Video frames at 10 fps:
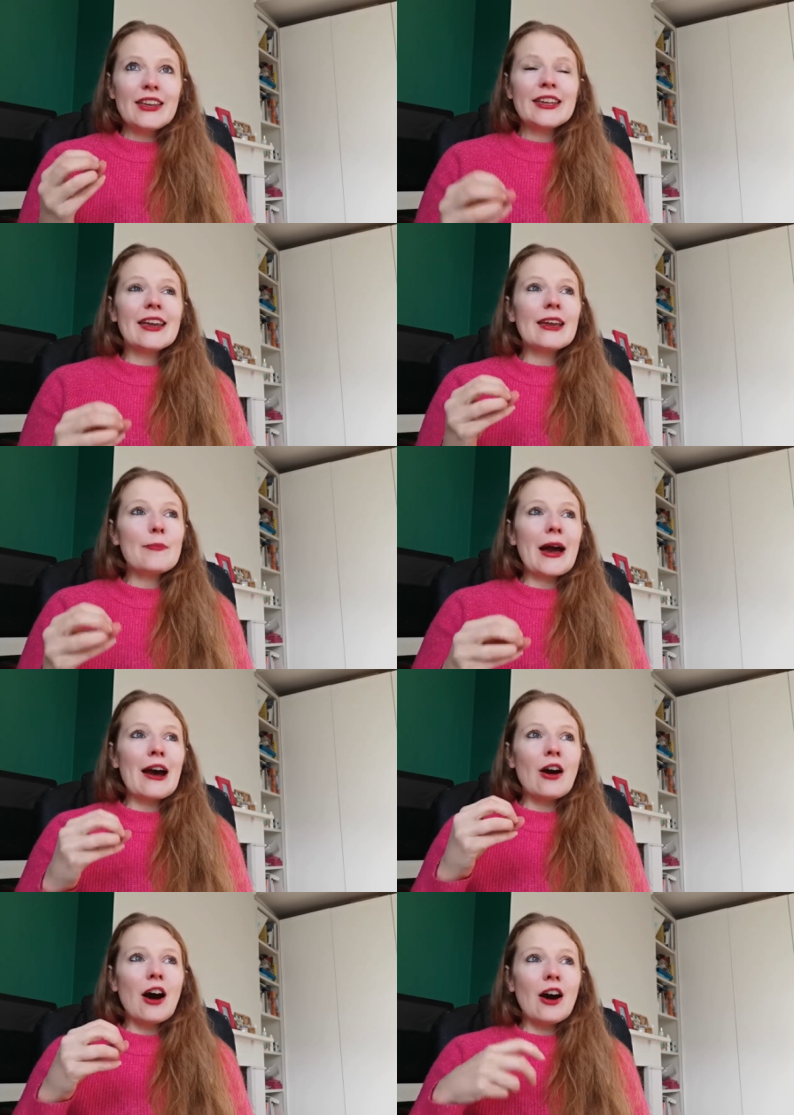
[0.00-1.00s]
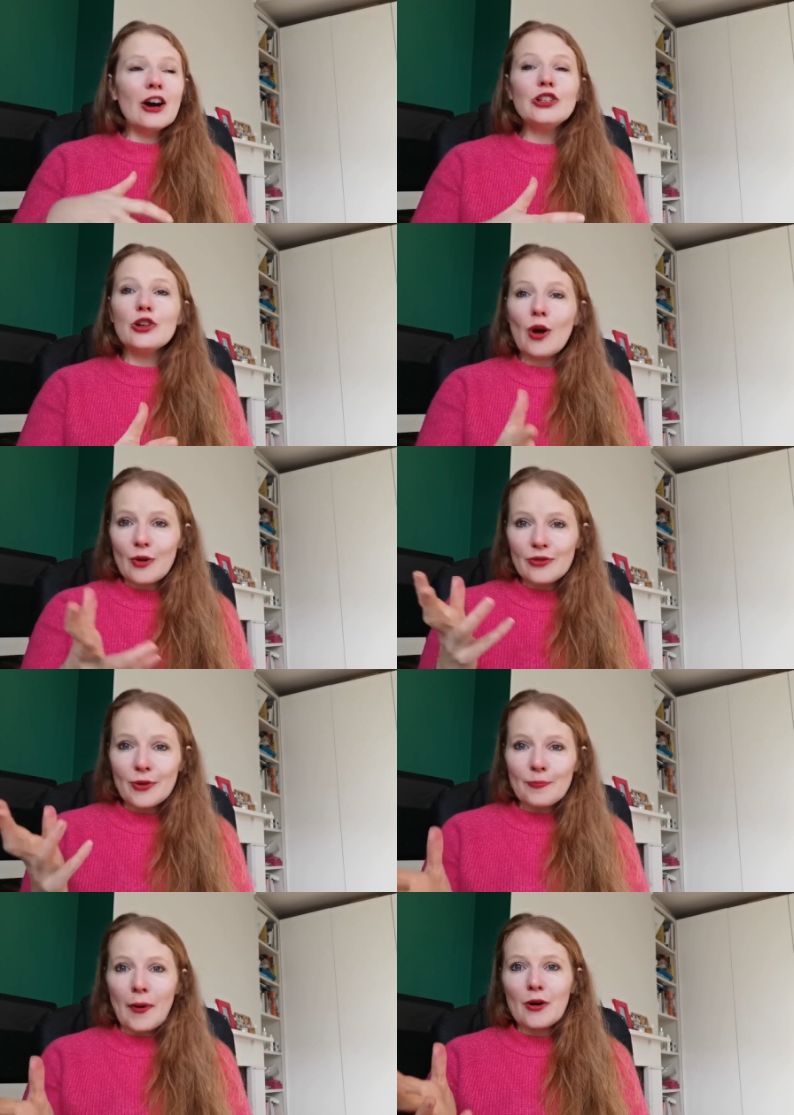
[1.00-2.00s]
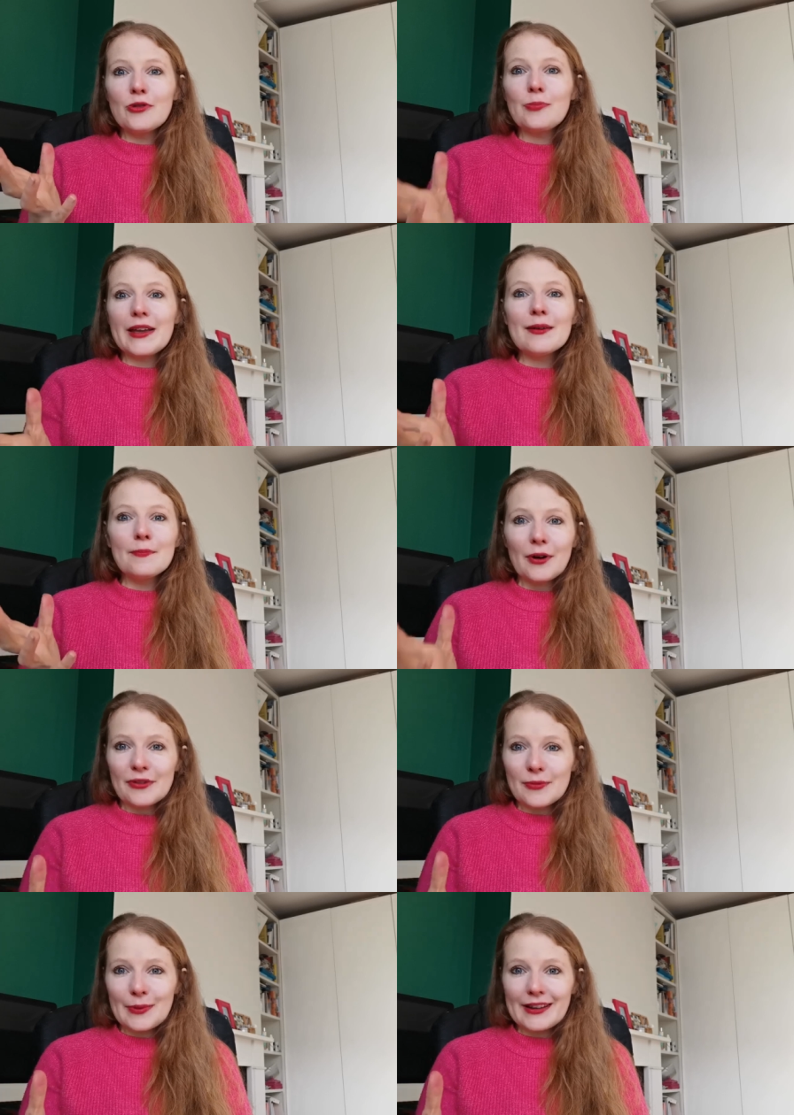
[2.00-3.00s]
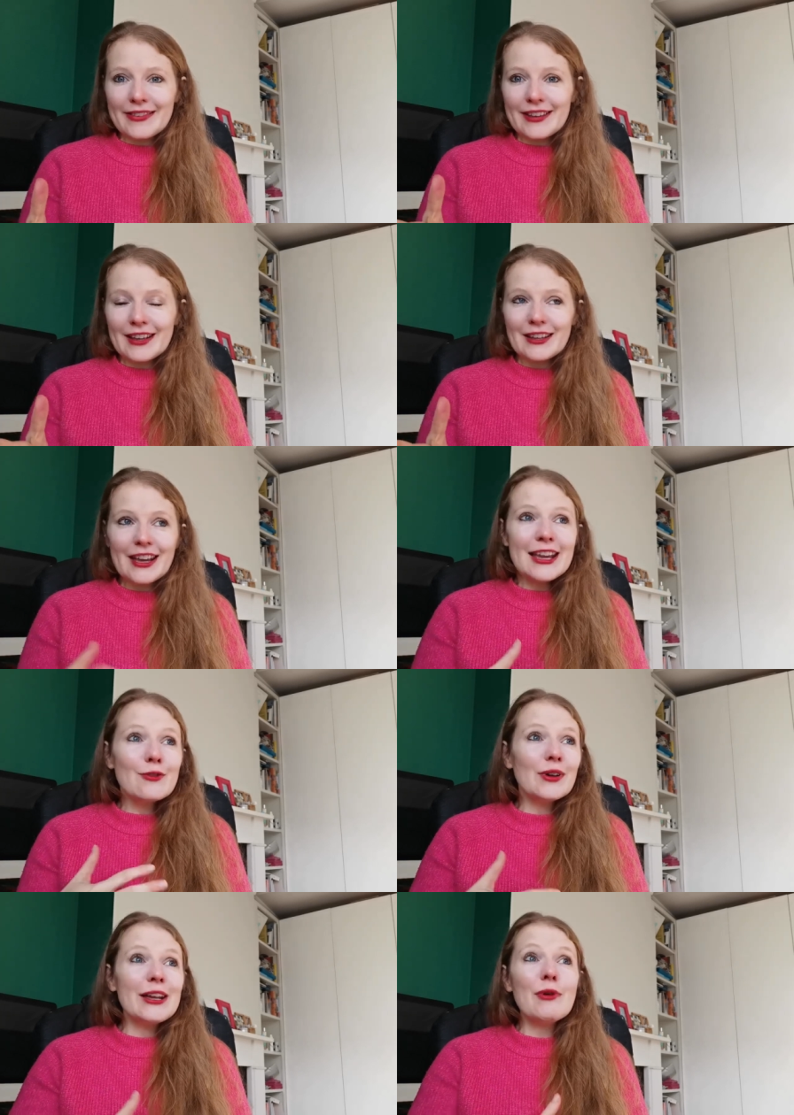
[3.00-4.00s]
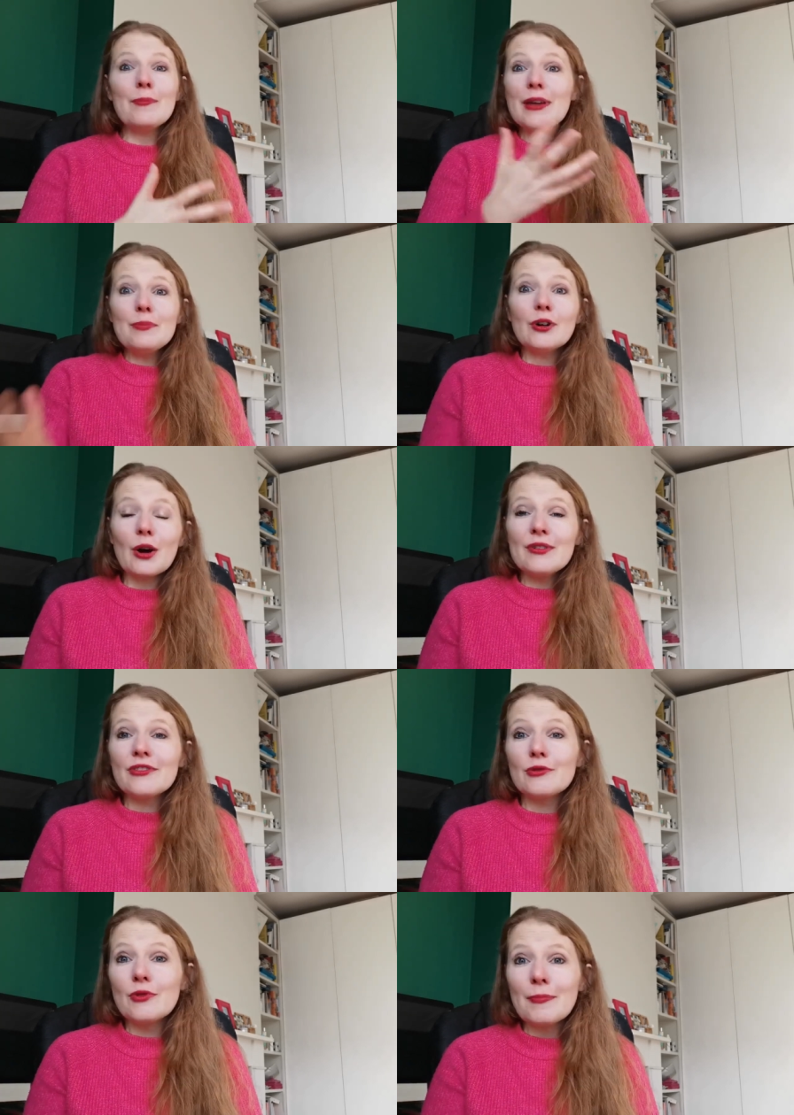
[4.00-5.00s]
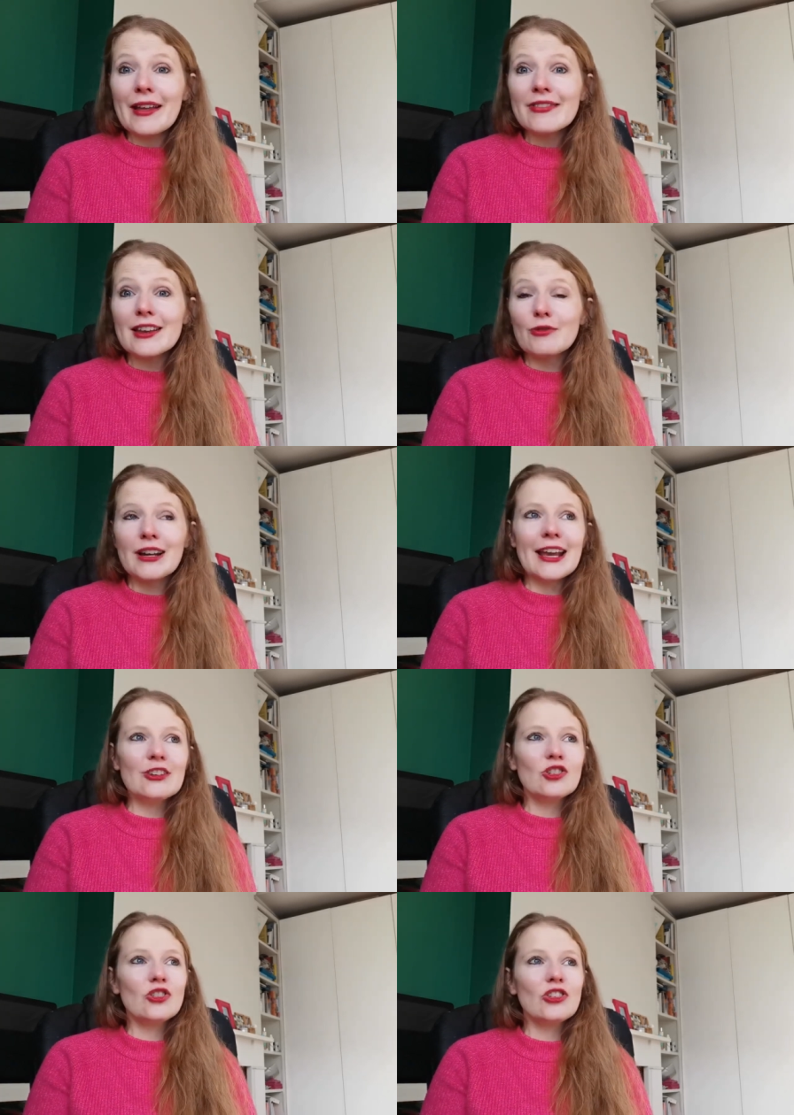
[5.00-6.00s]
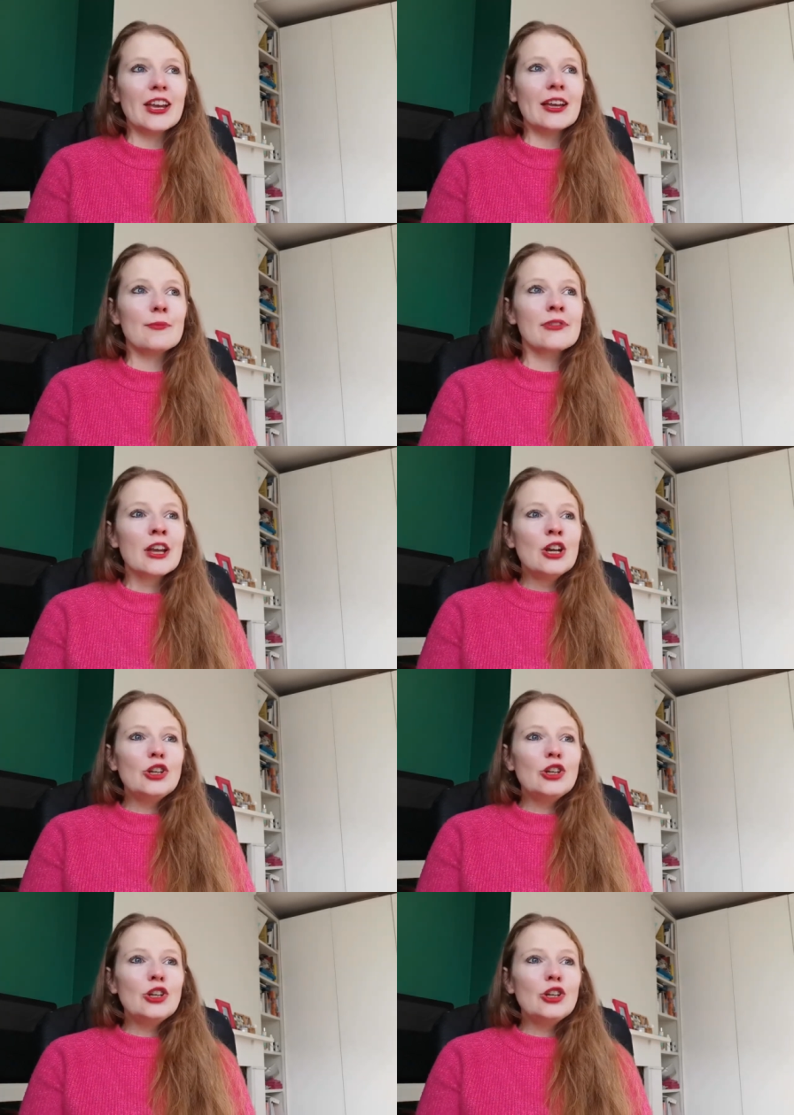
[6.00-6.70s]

thinking about are you going to both be in possibility equally when people go into romantic relationships